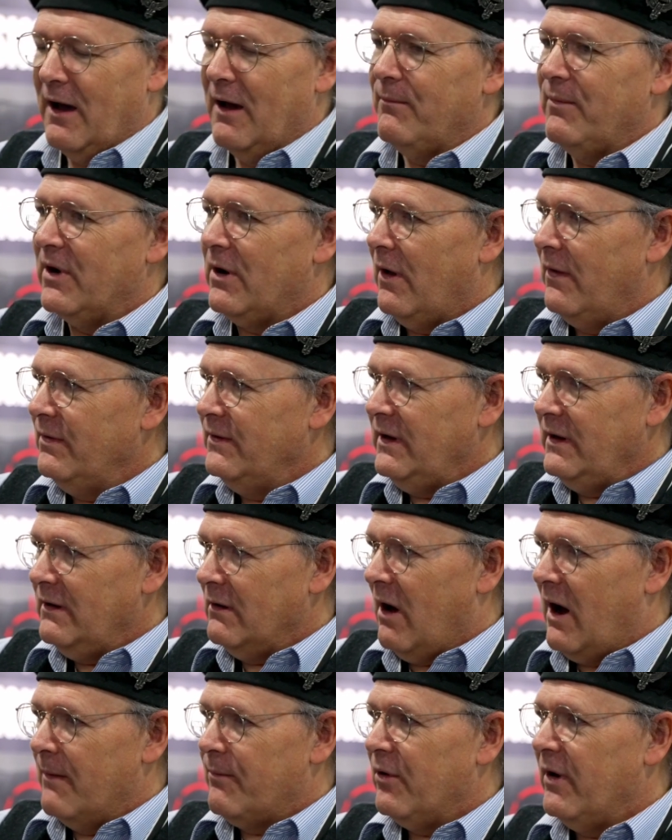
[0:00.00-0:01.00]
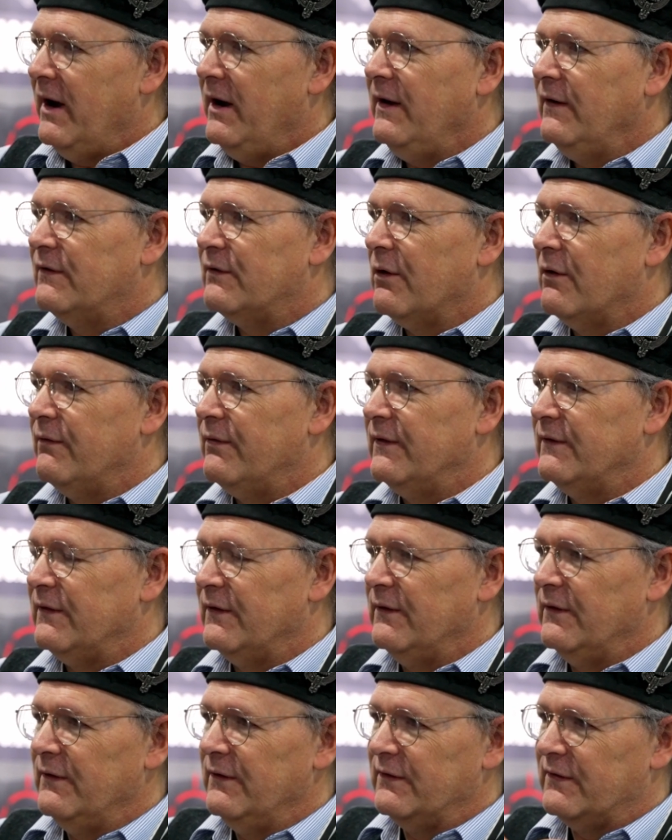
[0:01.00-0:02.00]
but on the operating
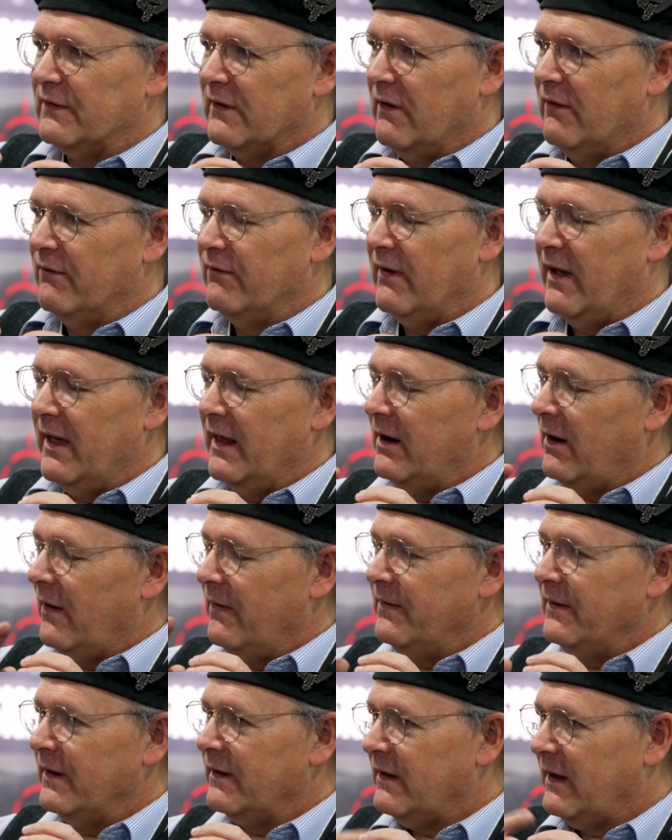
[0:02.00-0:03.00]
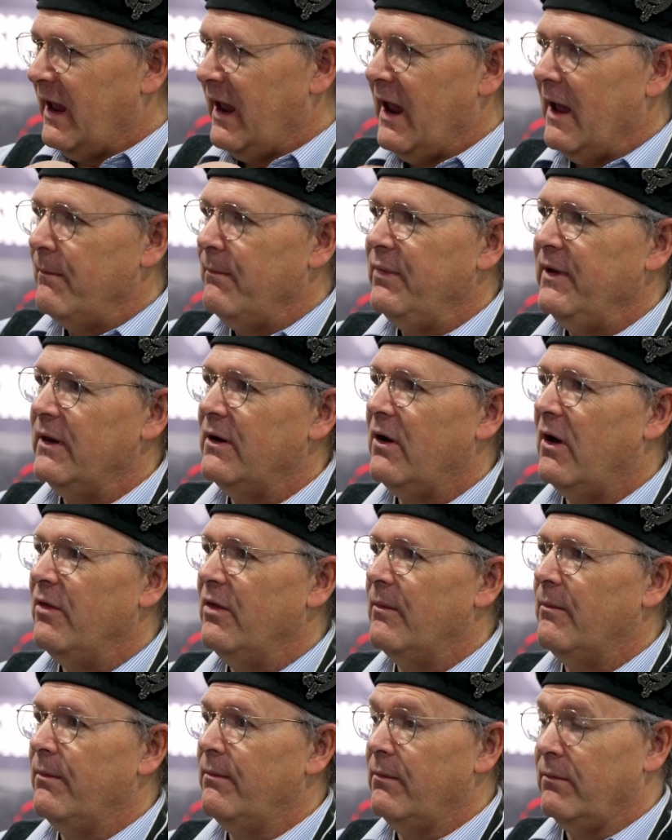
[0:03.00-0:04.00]
surfaces and on the cam pin on
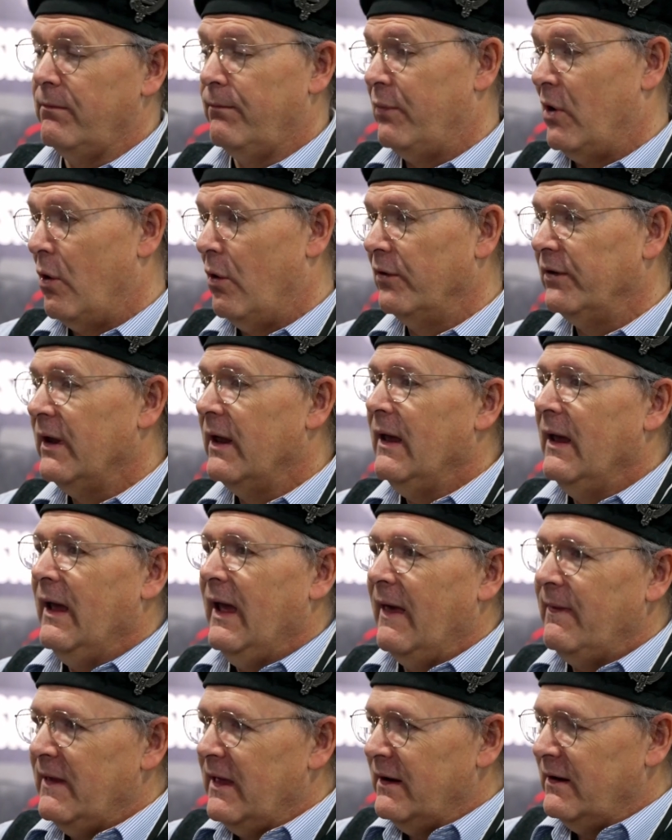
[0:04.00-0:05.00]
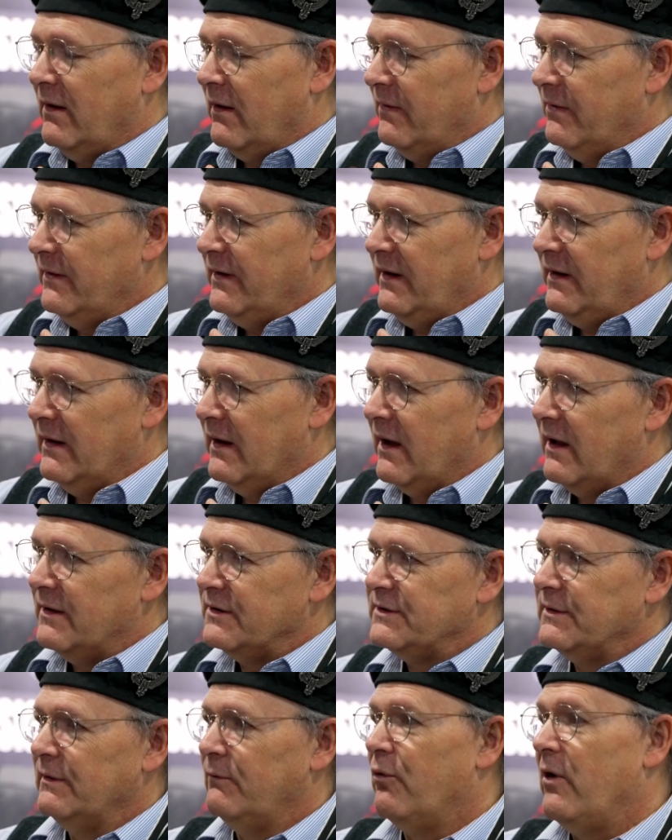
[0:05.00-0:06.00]
the bolt, and then on the
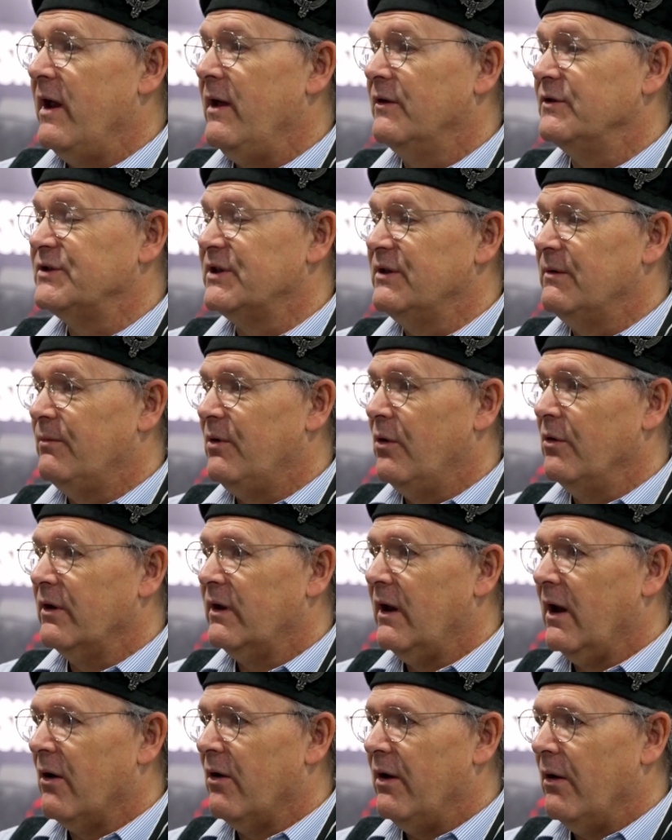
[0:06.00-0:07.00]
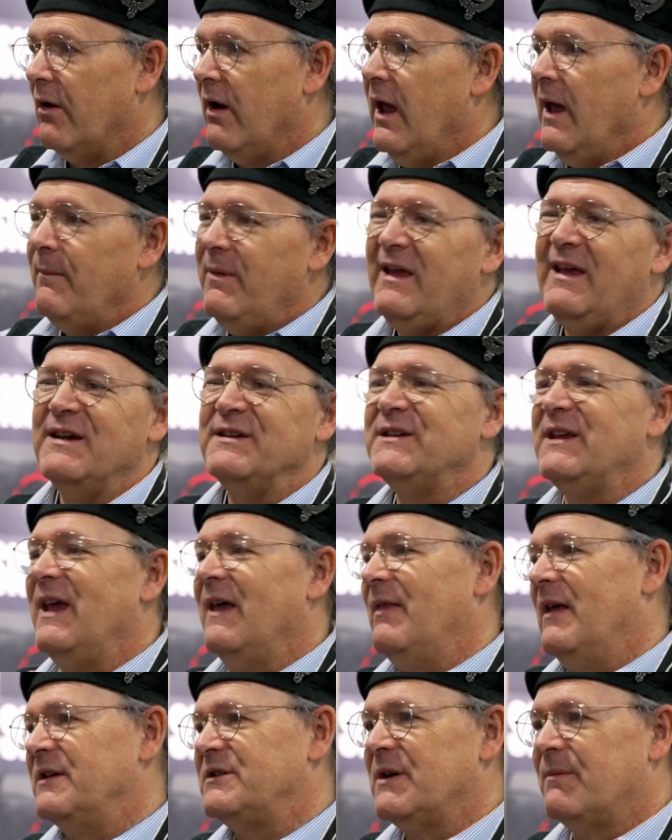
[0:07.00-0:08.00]
rails of the bolt carrier, because
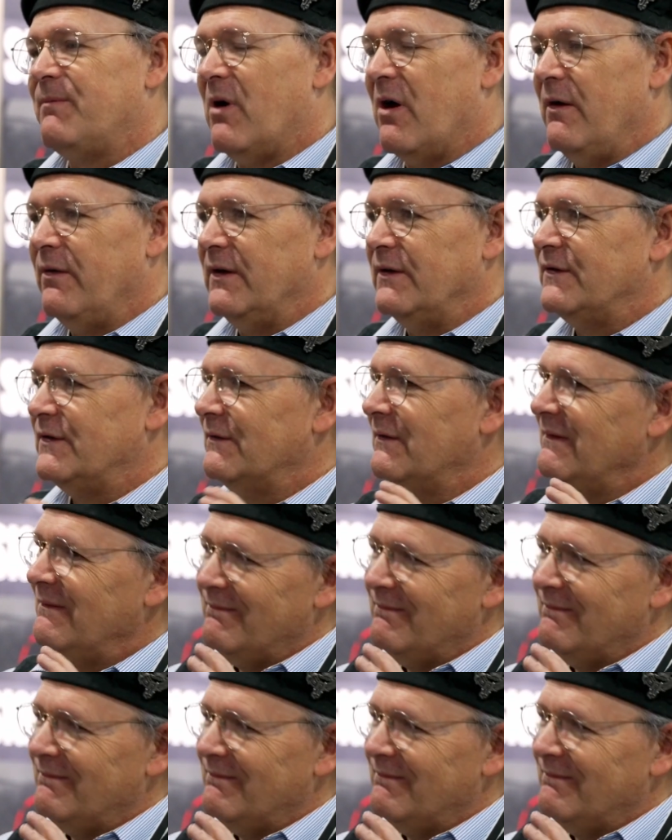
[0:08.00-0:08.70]
again, that's a part that's